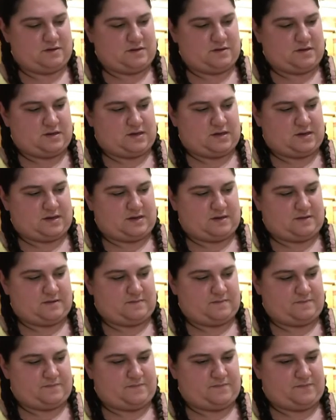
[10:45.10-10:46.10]

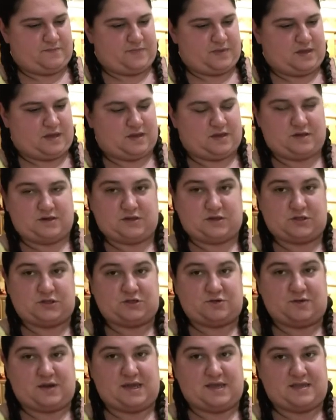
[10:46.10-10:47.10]
I'm gonna
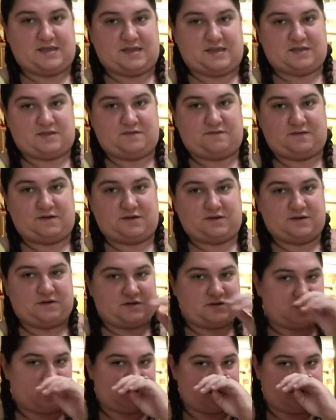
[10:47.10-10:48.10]
strain these
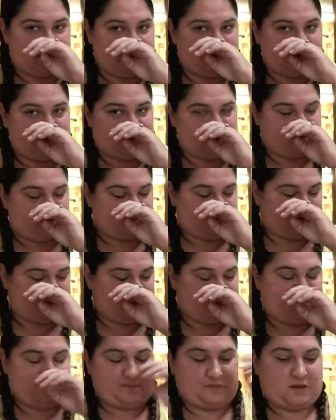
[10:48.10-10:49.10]
first. I'm gonna
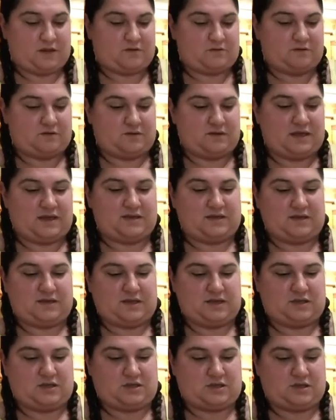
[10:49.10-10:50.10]
go do that in the
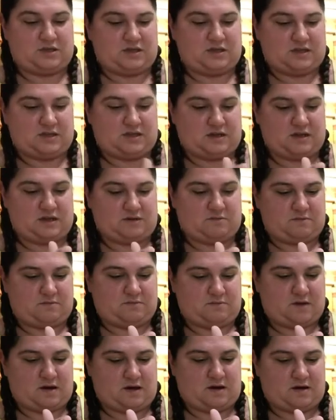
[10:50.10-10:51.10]
kitchen, and
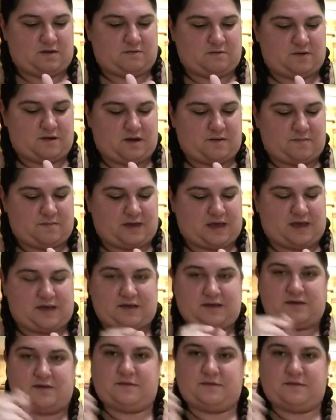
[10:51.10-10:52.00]
then we'll come back.